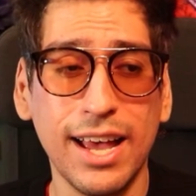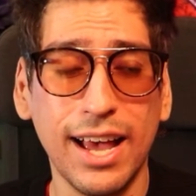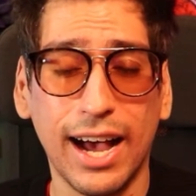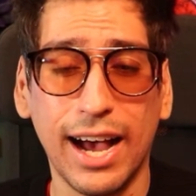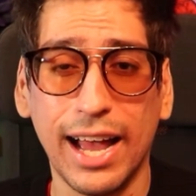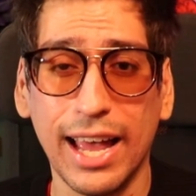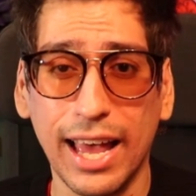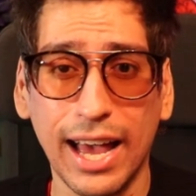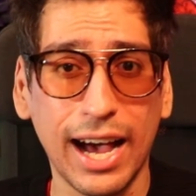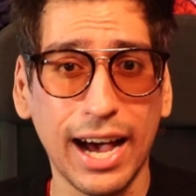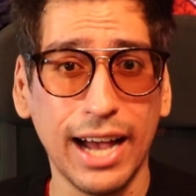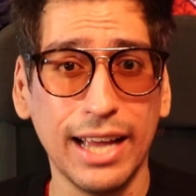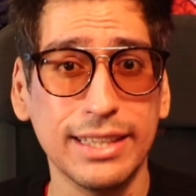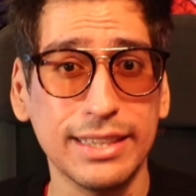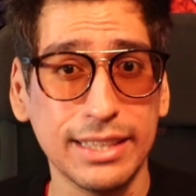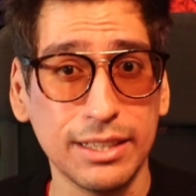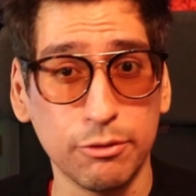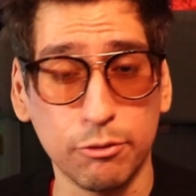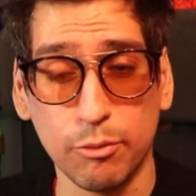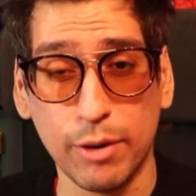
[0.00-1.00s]
I
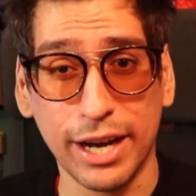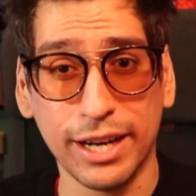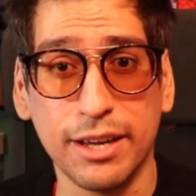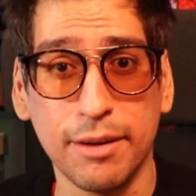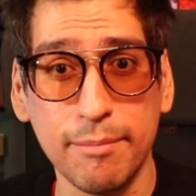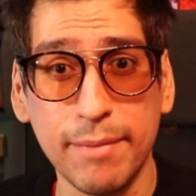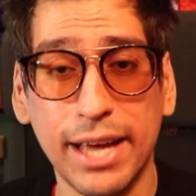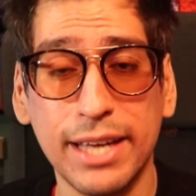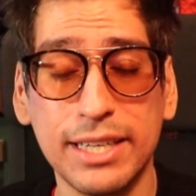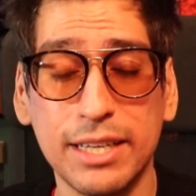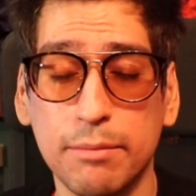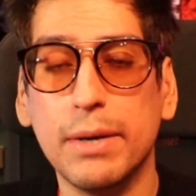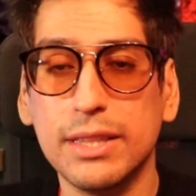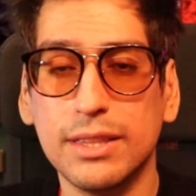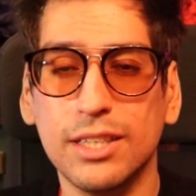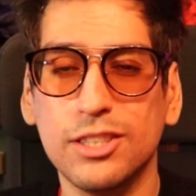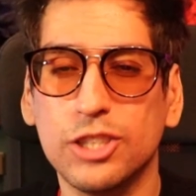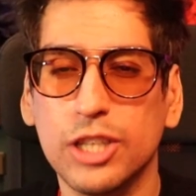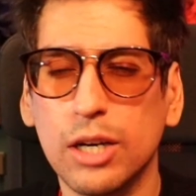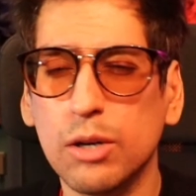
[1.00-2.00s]
highly recommend it. But
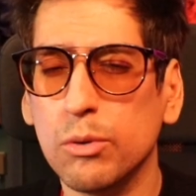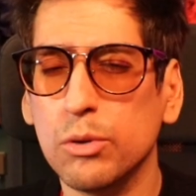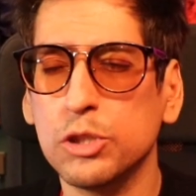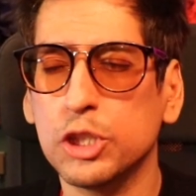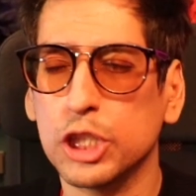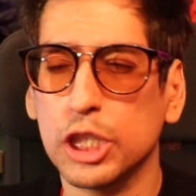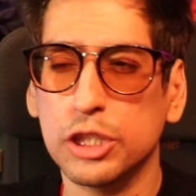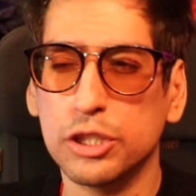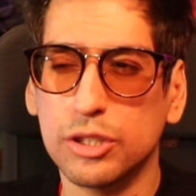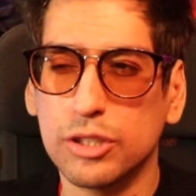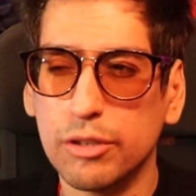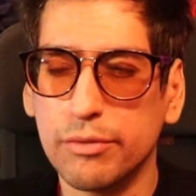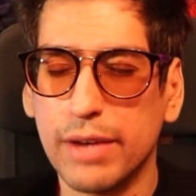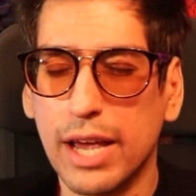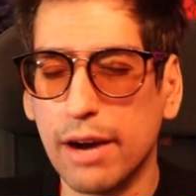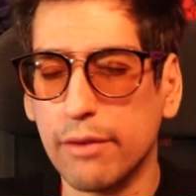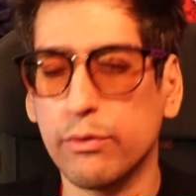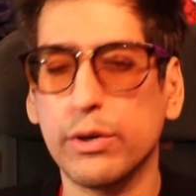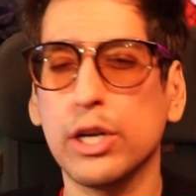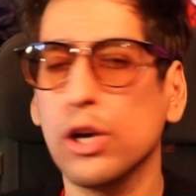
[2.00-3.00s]
the general gist of
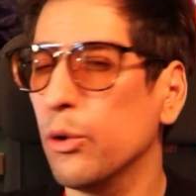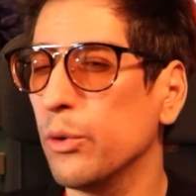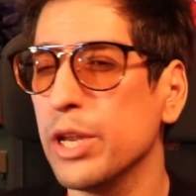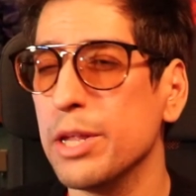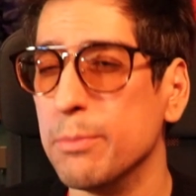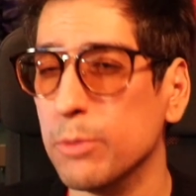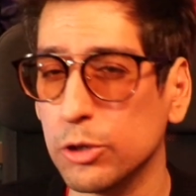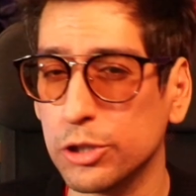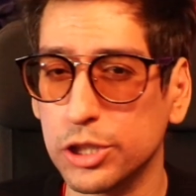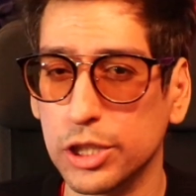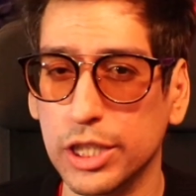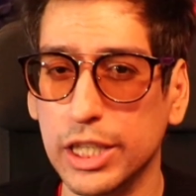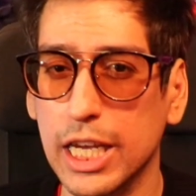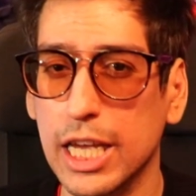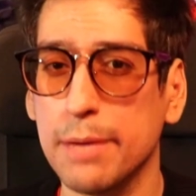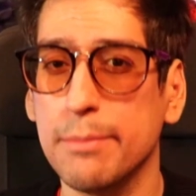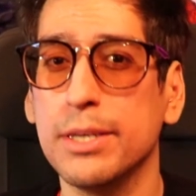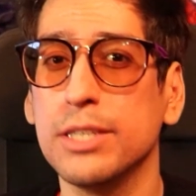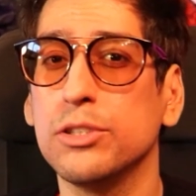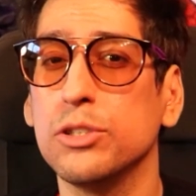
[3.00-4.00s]
every Onimusha
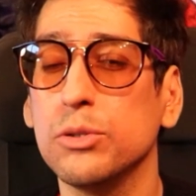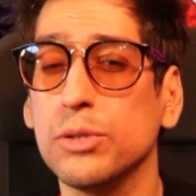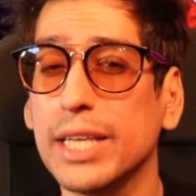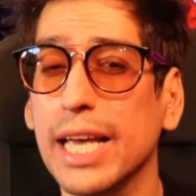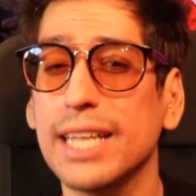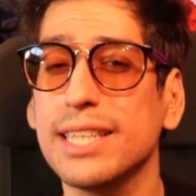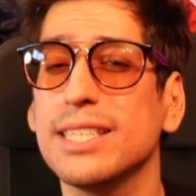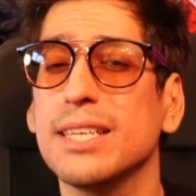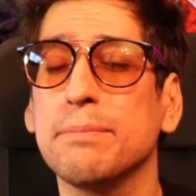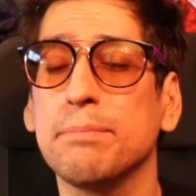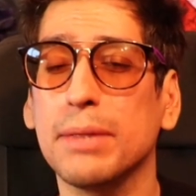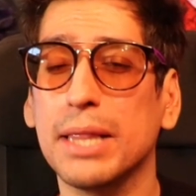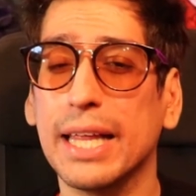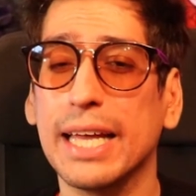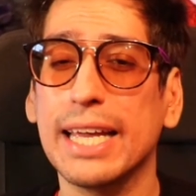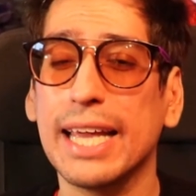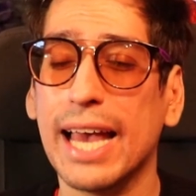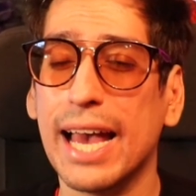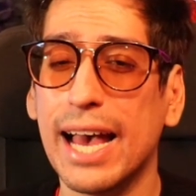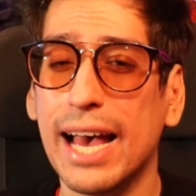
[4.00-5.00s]
game is you get to
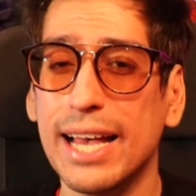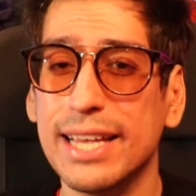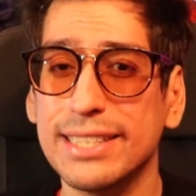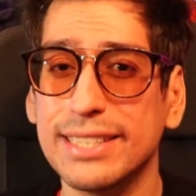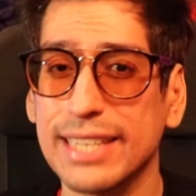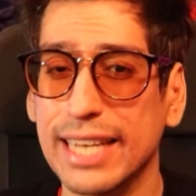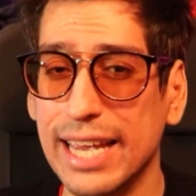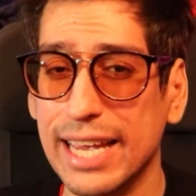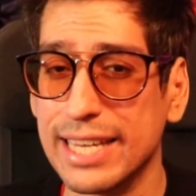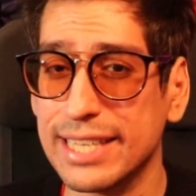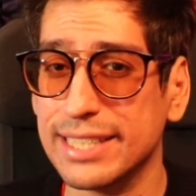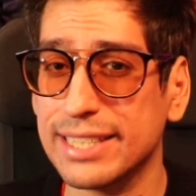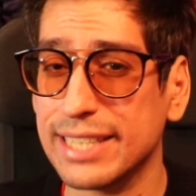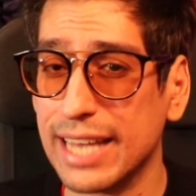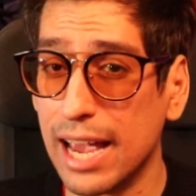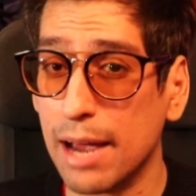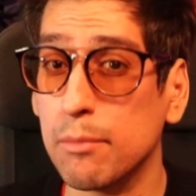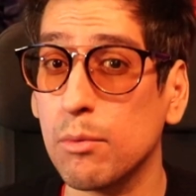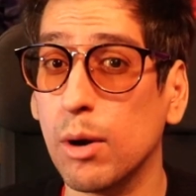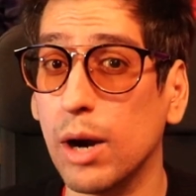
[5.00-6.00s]
play as a
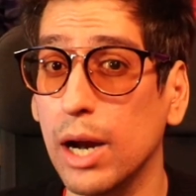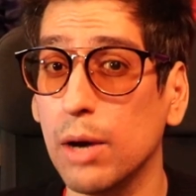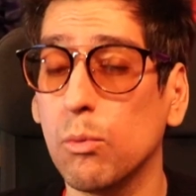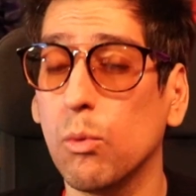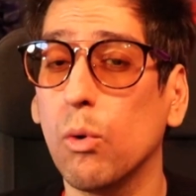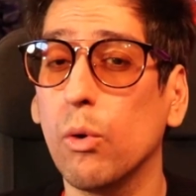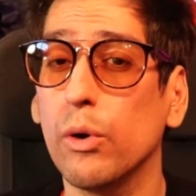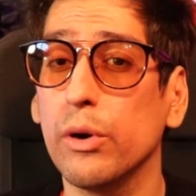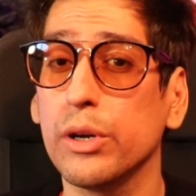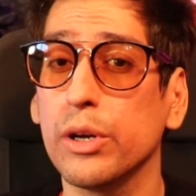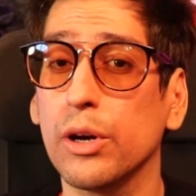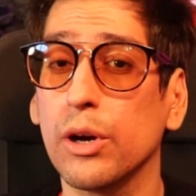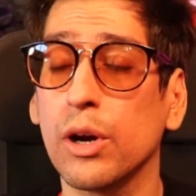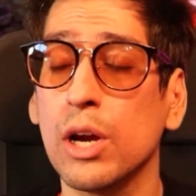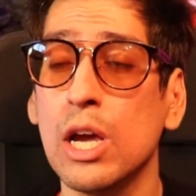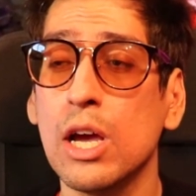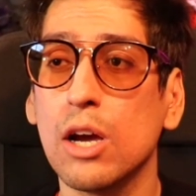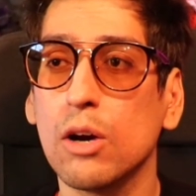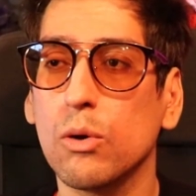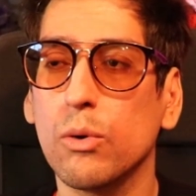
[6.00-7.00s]
samurai warrior
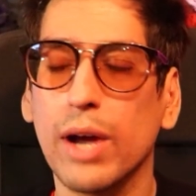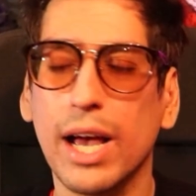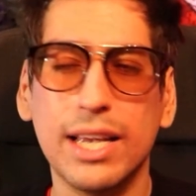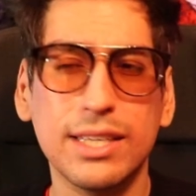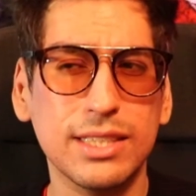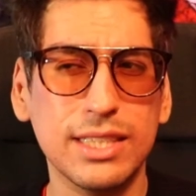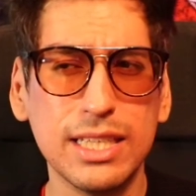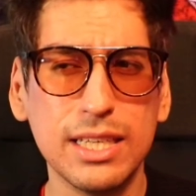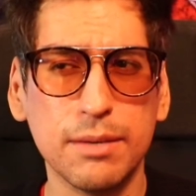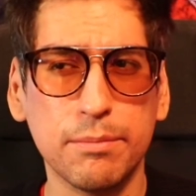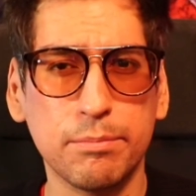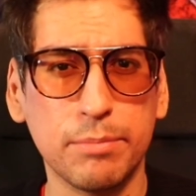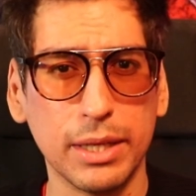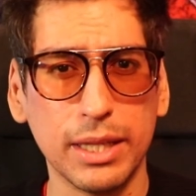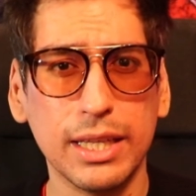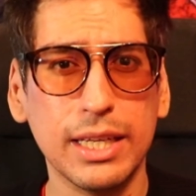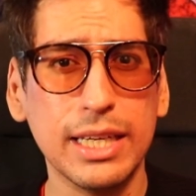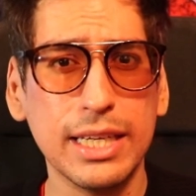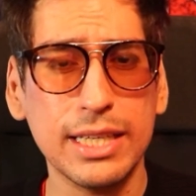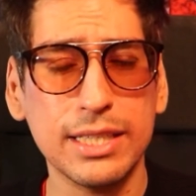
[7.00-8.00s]
who has the
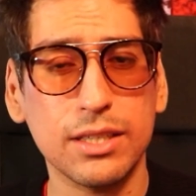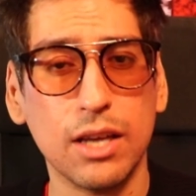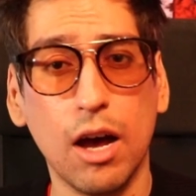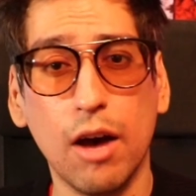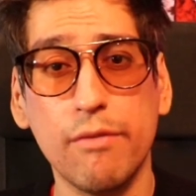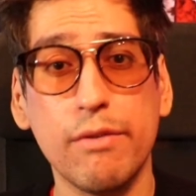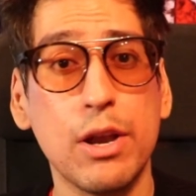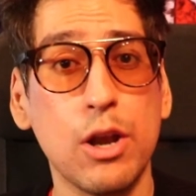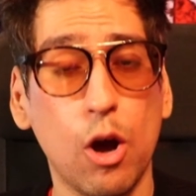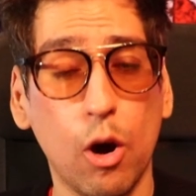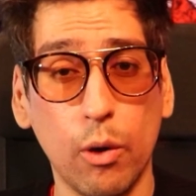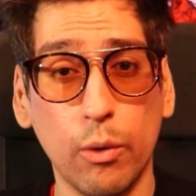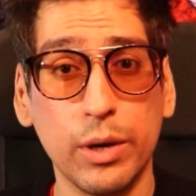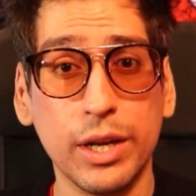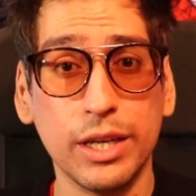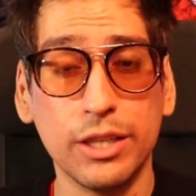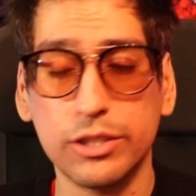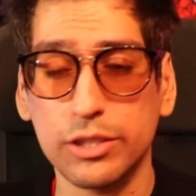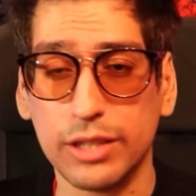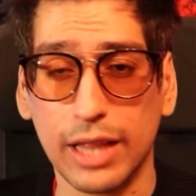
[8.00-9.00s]
abilities of an
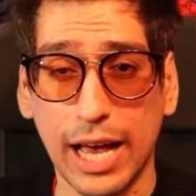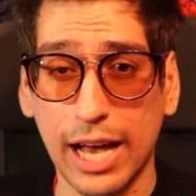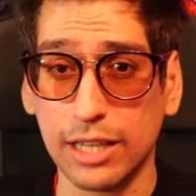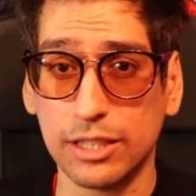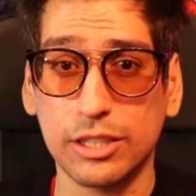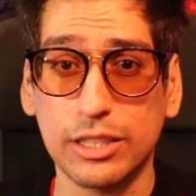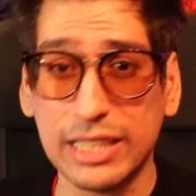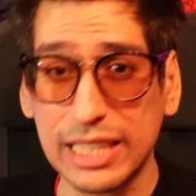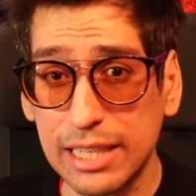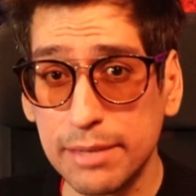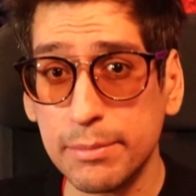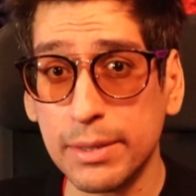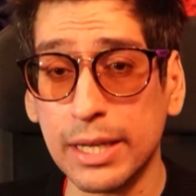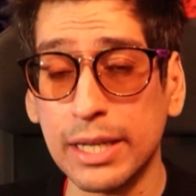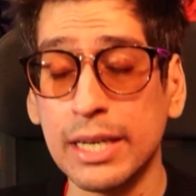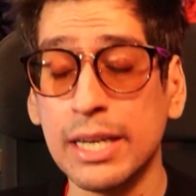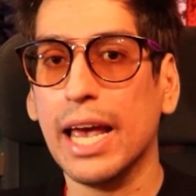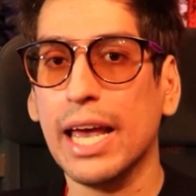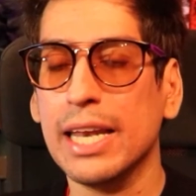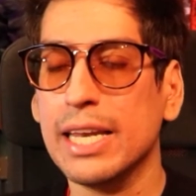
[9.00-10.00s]
Oni slash
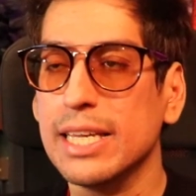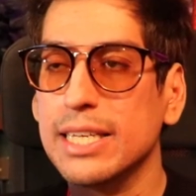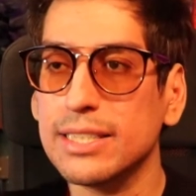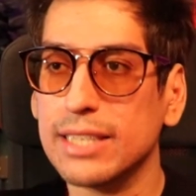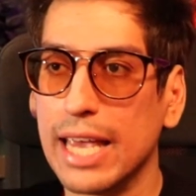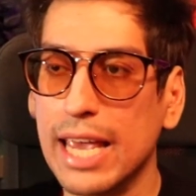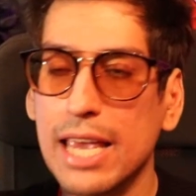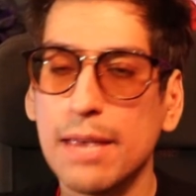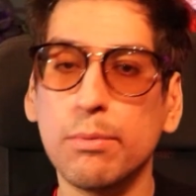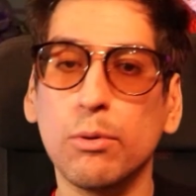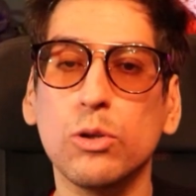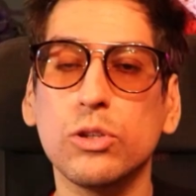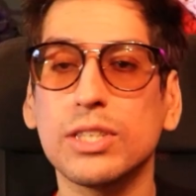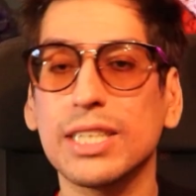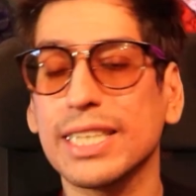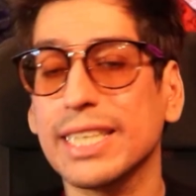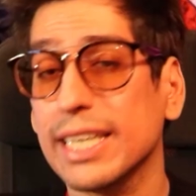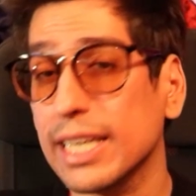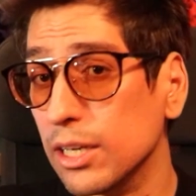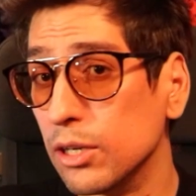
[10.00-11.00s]
demon, and he's able
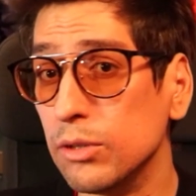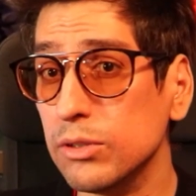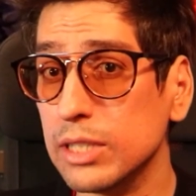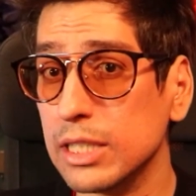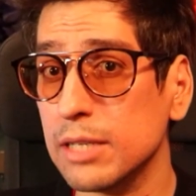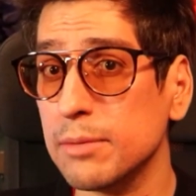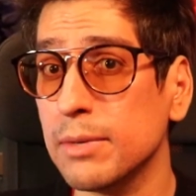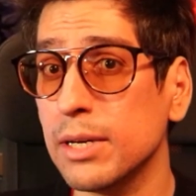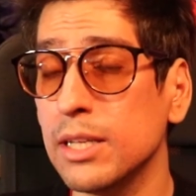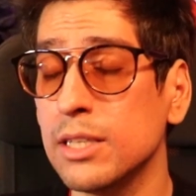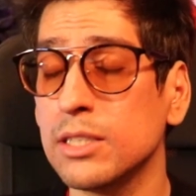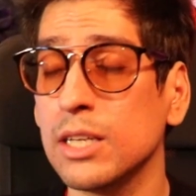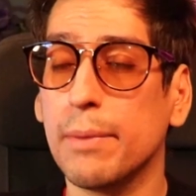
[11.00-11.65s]
to kill demons.